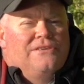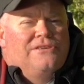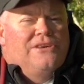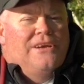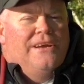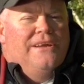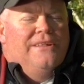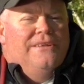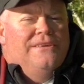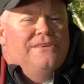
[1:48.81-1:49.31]

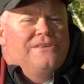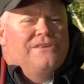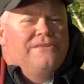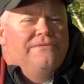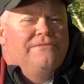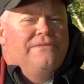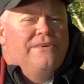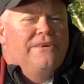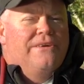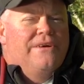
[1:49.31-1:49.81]
challenge
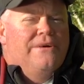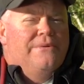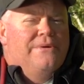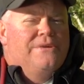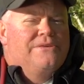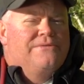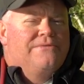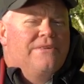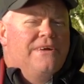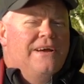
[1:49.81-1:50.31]
to figure out
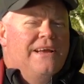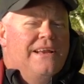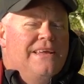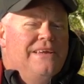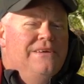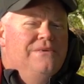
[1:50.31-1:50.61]
which fly to